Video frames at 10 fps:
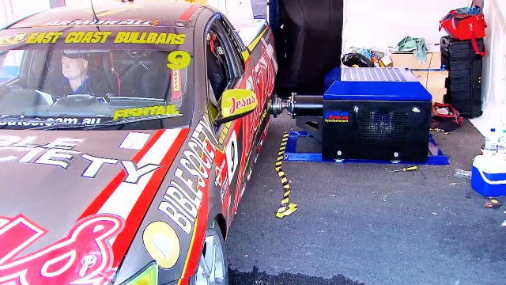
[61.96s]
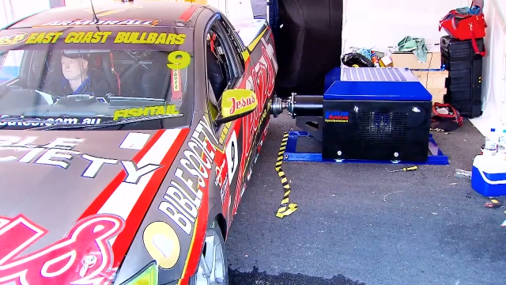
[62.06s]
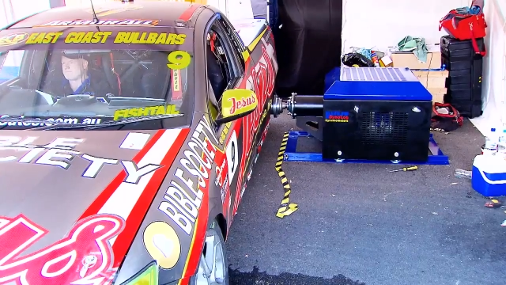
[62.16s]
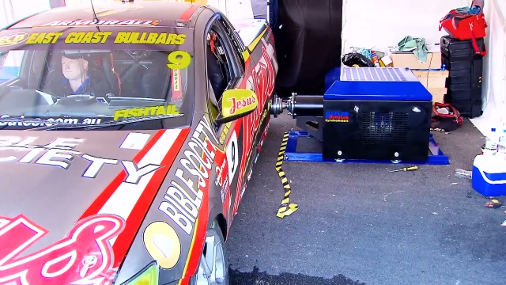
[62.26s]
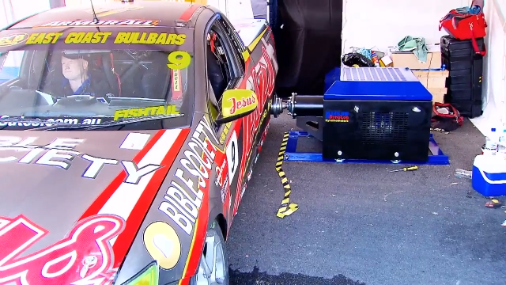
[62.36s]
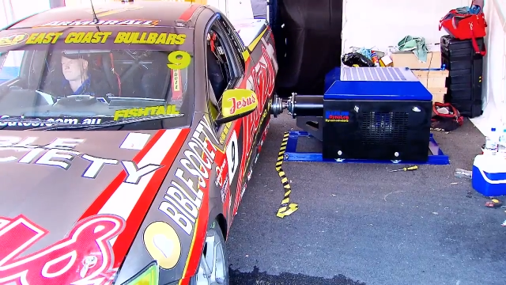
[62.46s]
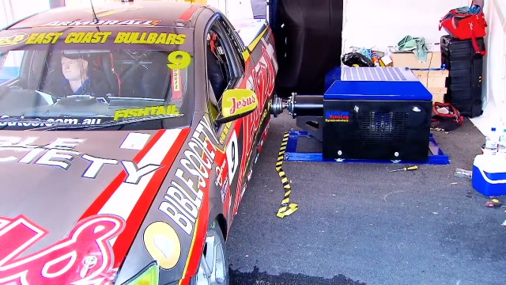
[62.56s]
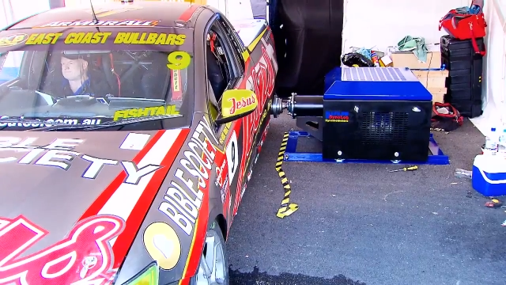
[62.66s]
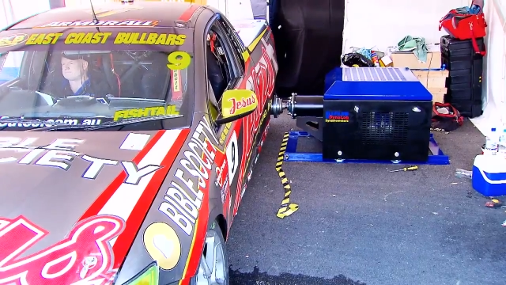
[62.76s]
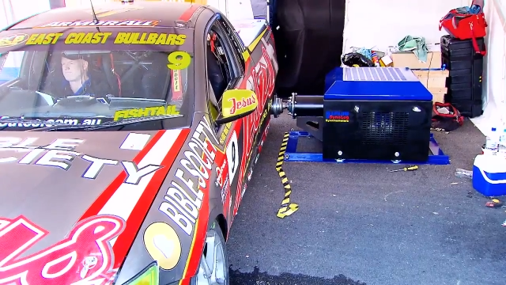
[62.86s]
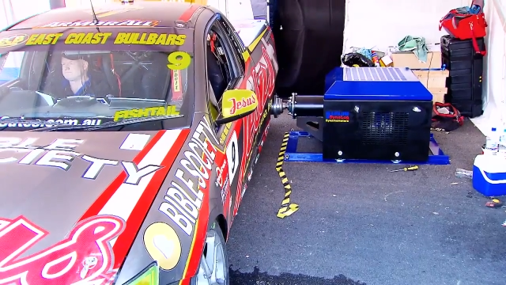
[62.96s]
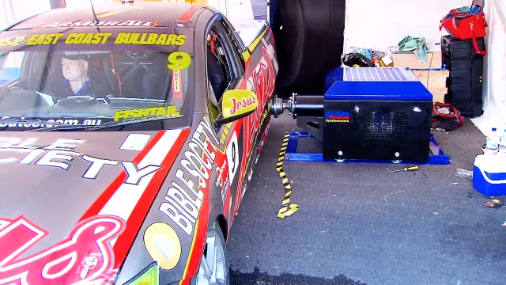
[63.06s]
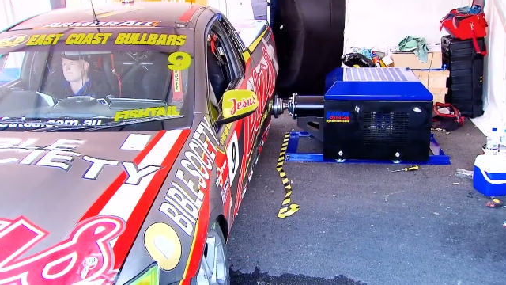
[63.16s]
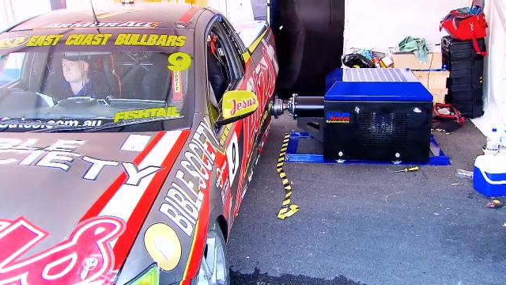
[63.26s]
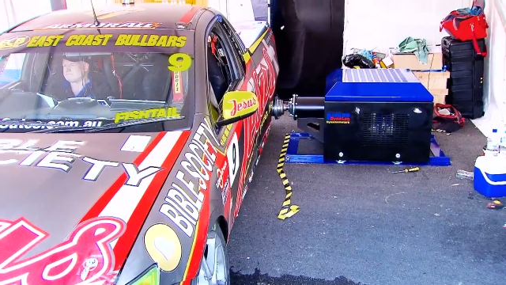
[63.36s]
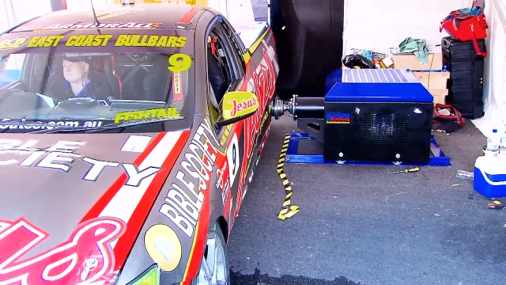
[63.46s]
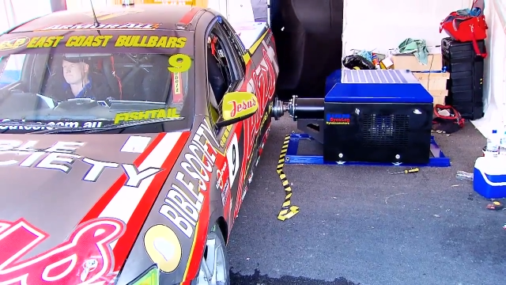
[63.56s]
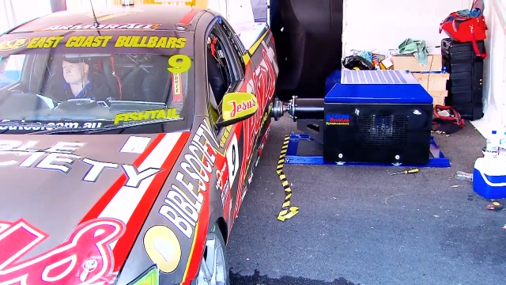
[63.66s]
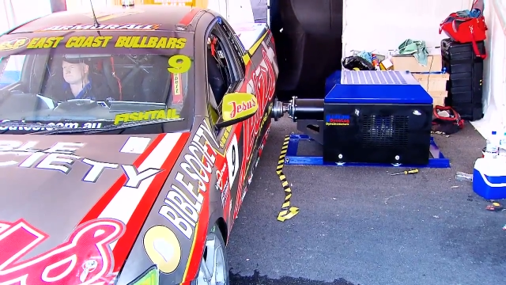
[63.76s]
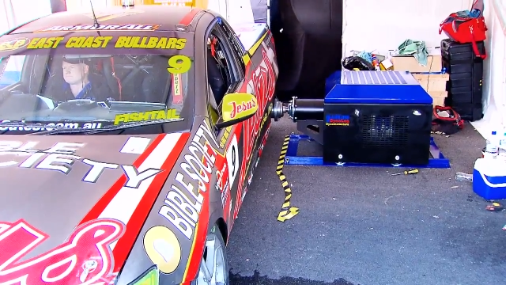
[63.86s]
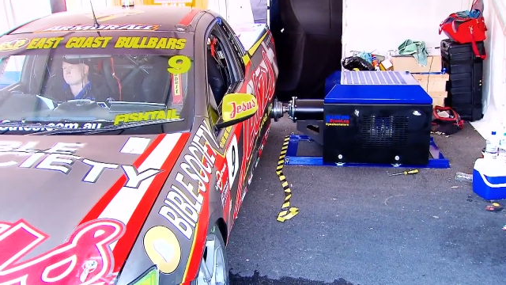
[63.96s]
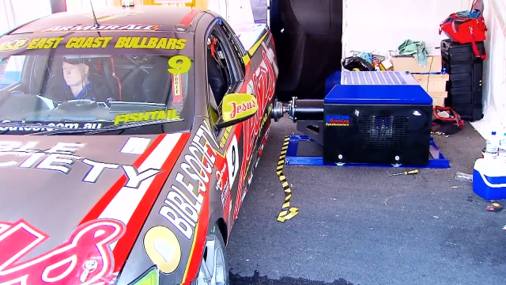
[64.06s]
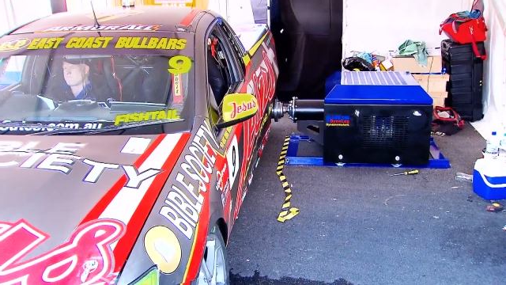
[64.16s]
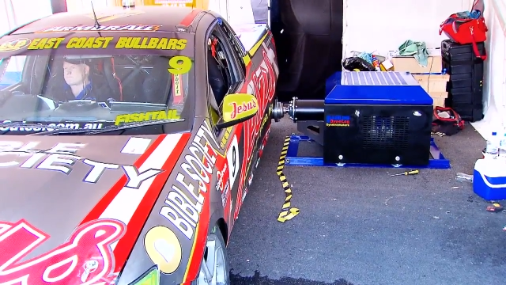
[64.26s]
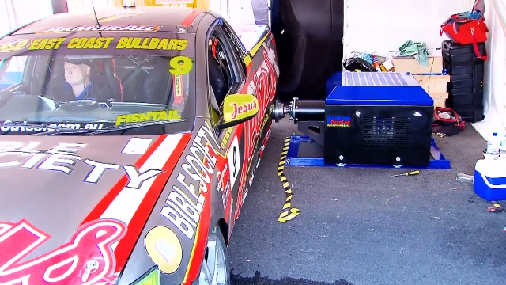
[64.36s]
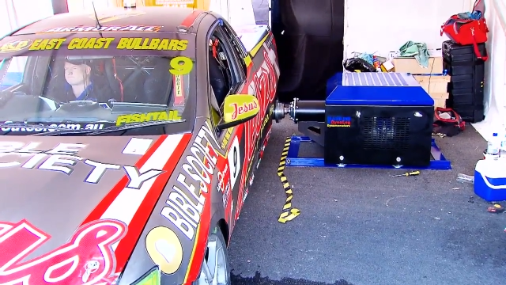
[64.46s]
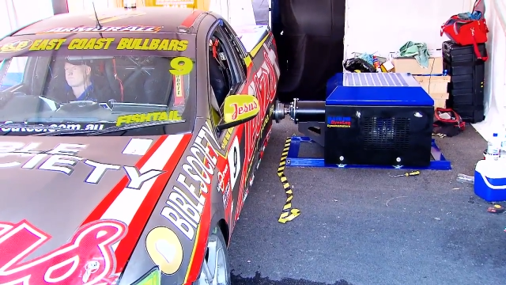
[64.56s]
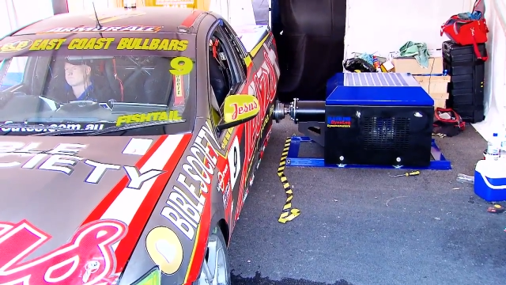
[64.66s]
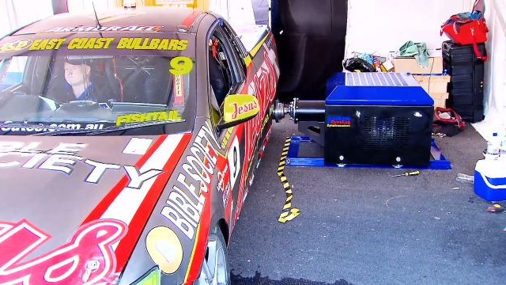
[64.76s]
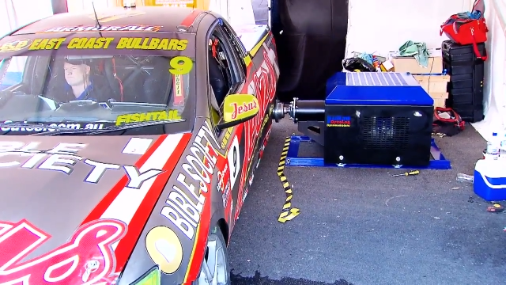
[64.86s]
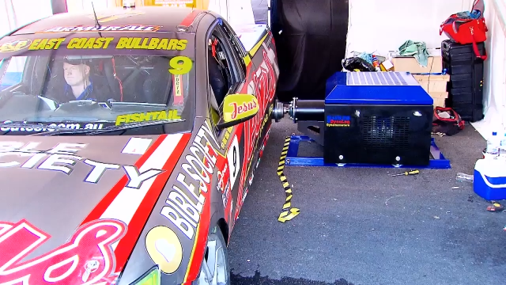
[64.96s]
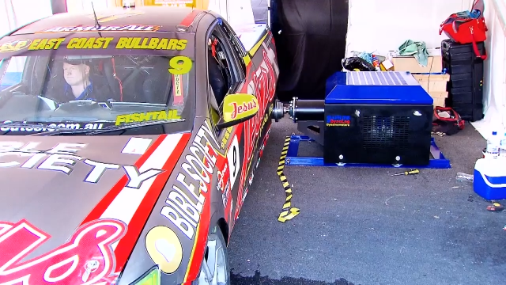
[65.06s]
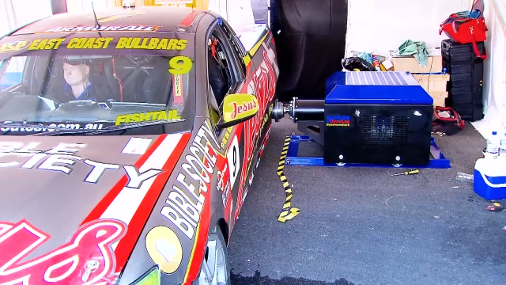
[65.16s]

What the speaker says: (no speaker visible)